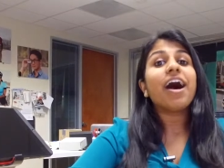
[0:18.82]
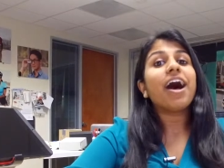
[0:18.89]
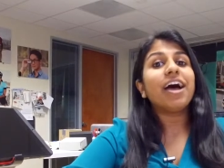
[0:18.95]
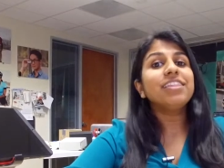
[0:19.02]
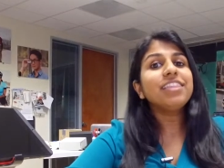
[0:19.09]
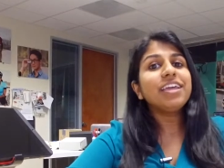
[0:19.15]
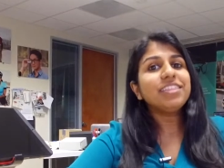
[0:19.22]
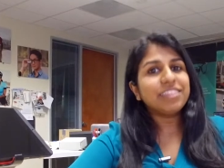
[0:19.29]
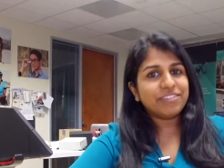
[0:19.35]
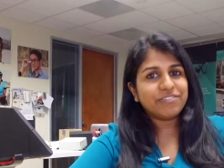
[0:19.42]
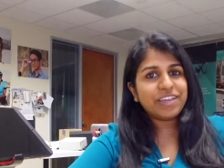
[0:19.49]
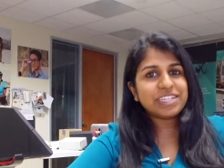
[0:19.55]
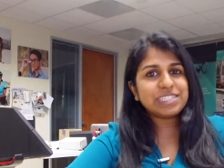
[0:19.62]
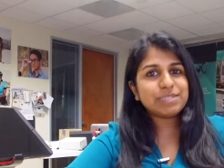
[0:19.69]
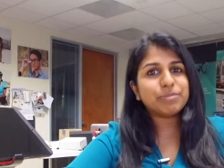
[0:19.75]
Unlike the
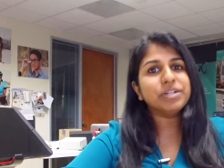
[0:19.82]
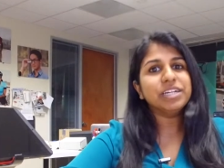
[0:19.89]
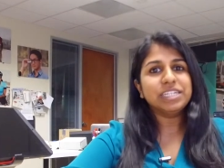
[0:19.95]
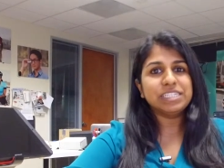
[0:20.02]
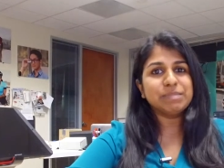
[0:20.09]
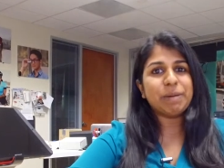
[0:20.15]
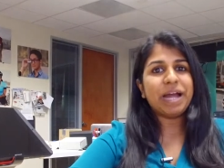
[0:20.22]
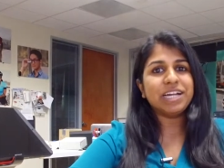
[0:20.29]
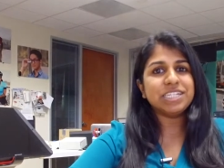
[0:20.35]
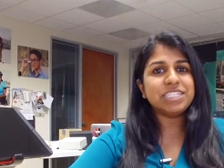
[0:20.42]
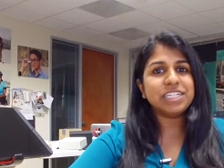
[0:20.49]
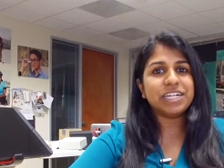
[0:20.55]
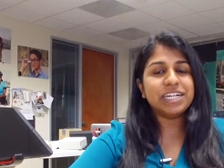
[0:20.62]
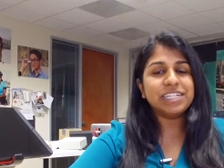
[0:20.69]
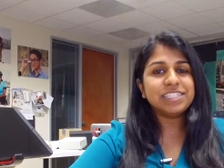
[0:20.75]
Phantom or Inspire
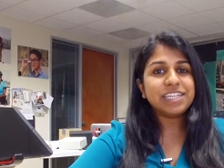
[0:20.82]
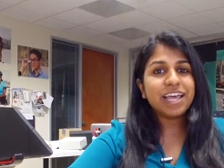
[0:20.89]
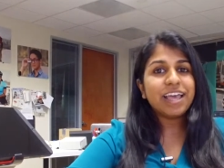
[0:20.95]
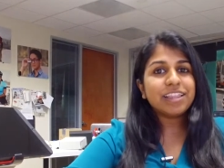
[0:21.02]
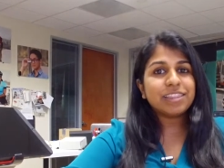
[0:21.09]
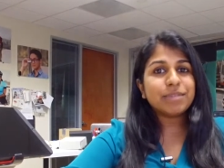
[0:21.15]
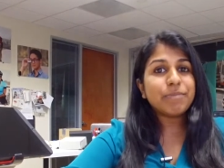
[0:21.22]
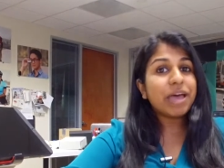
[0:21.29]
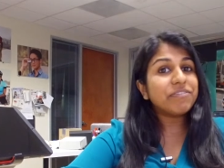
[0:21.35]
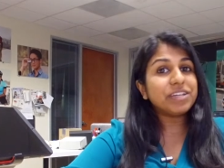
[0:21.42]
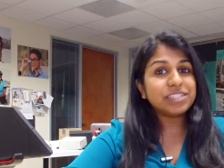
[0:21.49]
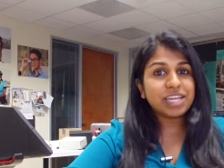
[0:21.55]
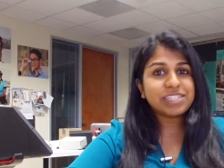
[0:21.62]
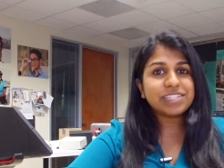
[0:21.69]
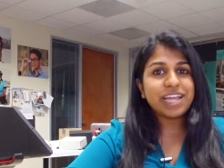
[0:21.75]
series, the
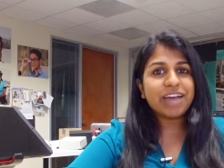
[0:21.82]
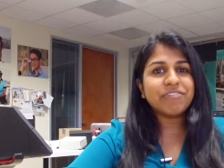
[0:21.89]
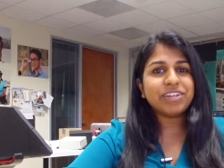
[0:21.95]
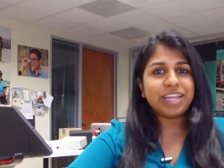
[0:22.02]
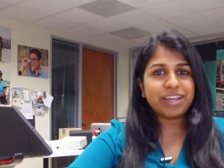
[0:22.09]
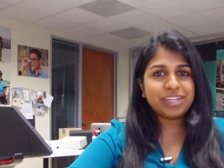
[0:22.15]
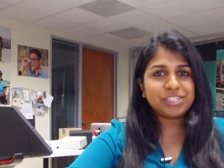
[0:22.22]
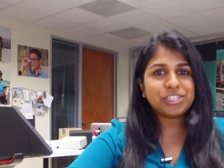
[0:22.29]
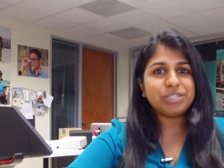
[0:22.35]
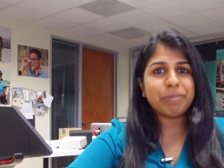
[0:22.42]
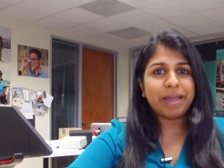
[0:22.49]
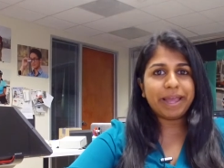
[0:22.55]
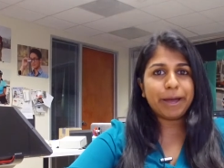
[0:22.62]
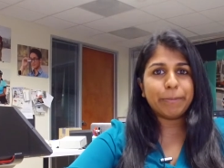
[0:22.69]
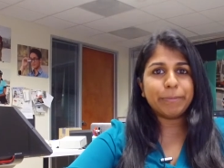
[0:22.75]
Mavic doesn't have an
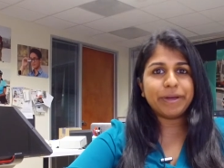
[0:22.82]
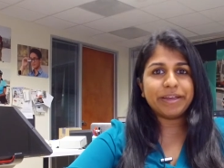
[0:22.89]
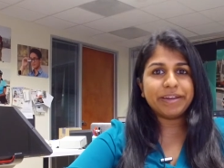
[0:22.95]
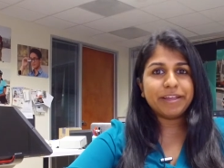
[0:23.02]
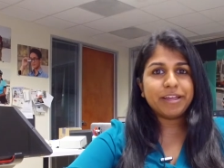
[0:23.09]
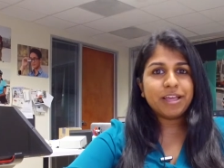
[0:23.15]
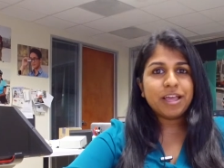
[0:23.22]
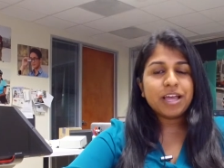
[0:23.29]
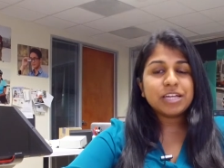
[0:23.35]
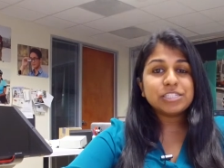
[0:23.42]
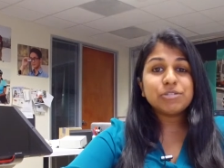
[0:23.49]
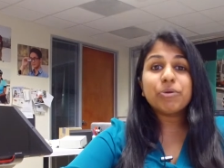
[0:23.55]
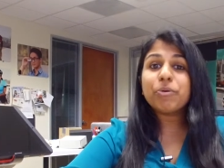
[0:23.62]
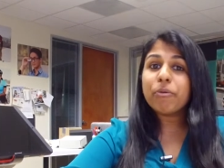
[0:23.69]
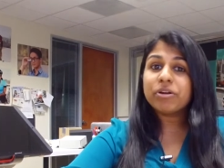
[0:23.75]
HDMI output.
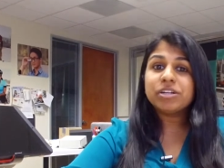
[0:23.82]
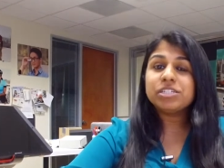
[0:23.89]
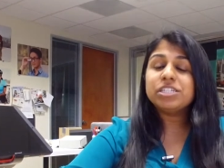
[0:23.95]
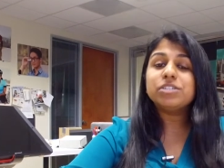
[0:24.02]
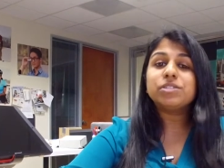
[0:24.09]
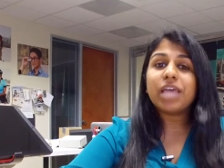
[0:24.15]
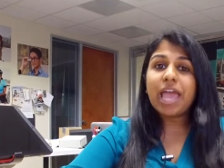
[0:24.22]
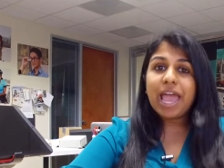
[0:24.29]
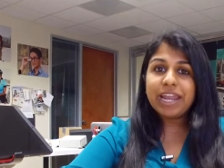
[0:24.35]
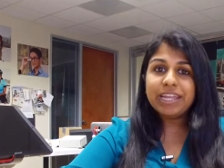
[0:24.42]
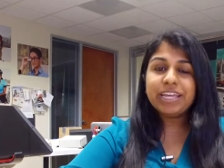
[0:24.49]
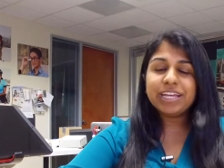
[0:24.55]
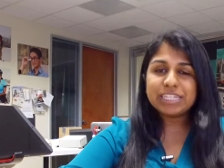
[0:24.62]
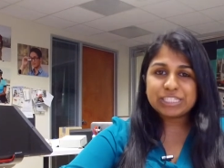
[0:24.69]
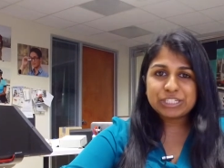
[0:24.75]
So in order to use
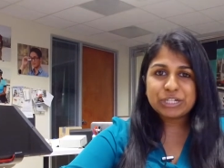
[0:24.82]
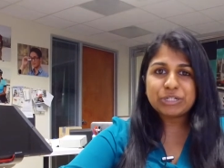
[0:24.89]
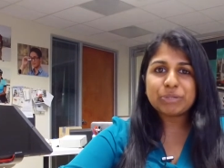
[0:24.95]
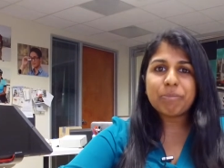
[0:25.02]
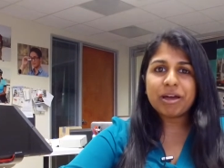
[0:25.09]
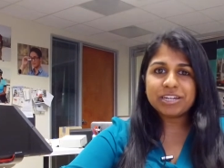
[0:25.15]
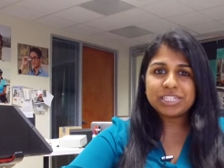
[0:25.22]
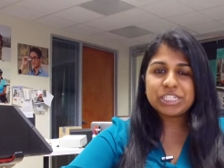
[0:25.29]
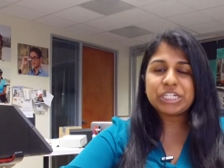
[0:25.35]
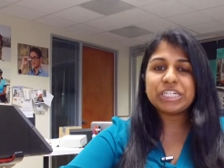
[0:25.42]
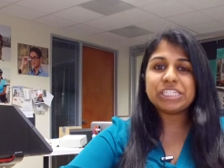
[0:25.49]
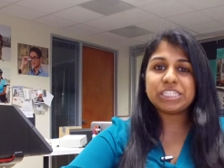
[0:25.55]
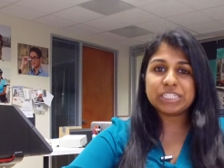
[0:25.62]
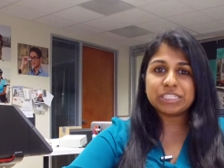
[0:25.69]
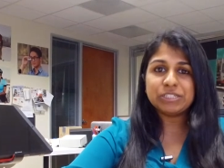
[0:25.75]
any external
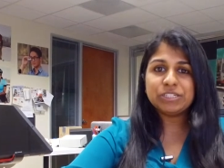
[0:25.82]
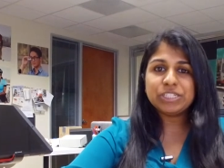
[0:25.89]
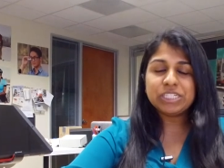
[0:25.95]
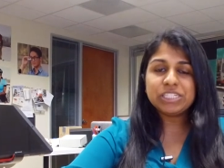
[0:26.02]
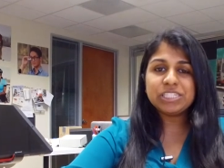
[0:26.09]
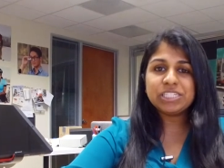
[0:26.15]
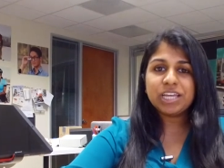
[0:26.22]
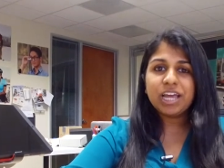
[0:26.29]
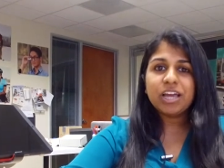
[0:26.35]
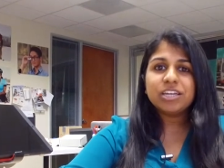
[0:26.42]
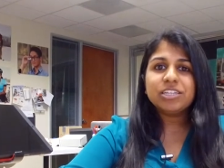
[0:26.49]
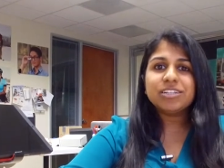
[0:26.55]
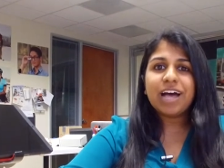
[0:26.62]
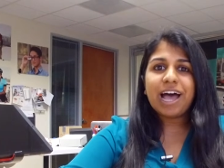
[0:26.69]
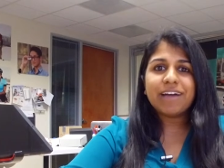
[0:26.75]
monitoring solutions,
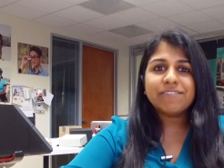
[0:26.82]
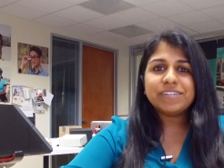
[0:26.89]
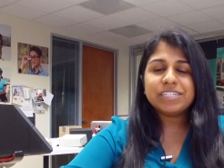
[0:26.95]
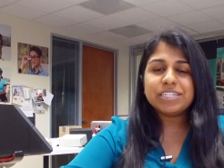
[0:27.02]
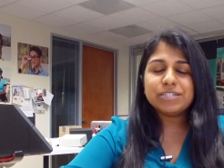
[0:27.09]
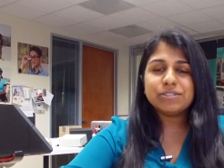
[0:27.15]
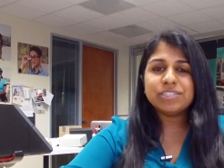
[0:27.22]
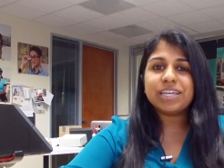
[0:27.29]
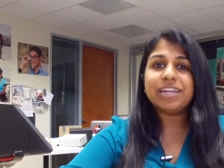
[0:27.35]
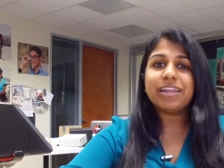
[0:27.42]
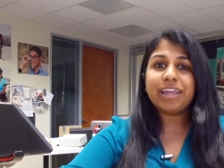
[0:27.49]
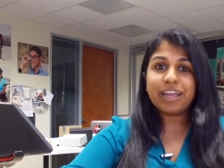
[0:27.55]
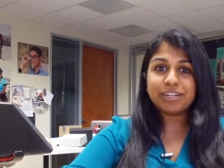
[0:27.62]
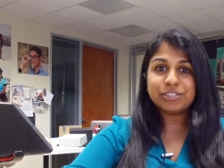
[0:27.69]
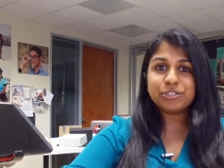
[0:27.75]
you'll have to use an
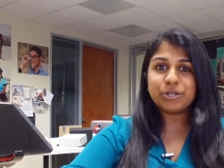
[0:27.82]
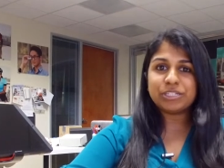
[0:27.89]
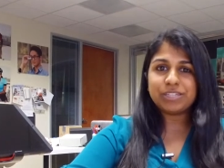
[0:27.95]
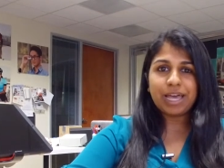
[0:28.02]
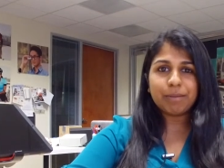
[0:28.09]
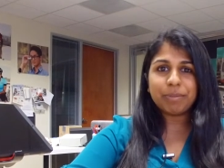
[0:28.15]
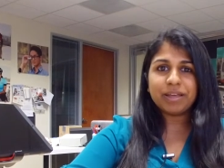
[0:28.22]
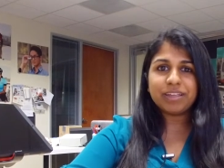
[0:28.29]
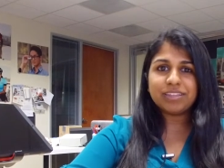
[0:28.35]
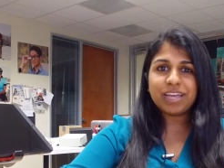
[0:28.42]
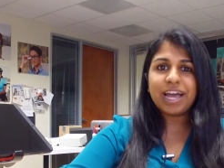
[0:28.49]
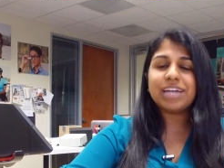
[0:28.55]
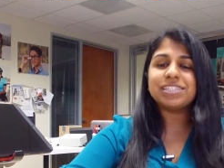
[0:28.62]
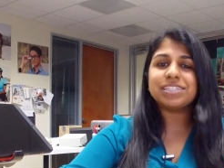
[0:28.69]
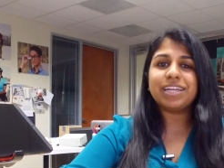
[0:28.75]
Android tablet
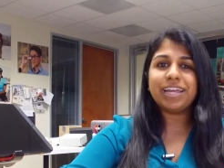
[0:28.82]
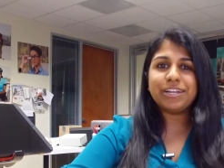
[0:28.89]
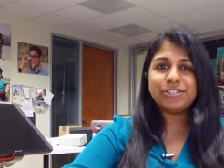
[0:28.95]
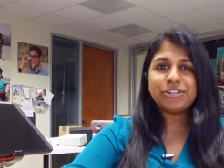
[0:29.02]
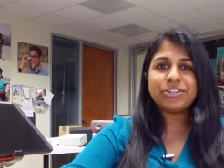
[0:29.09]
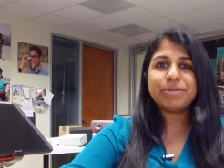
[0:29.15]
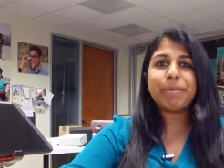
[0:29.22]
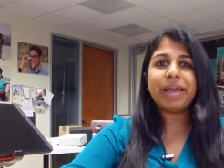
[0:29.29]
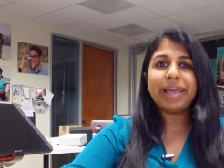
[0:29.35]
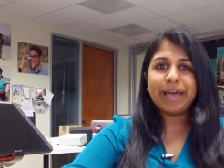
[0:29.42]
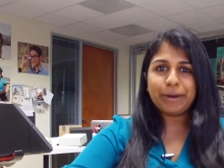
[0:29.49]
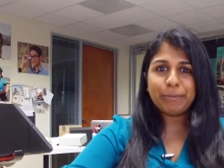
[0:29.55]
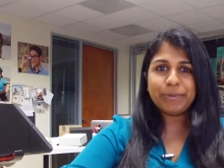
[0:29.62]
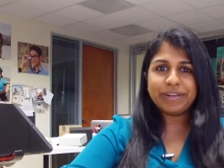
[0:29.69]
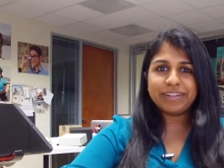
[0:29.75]
that has an HDMI
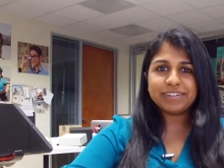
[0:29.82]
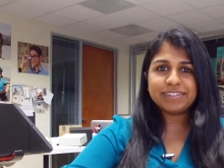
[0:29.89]
output.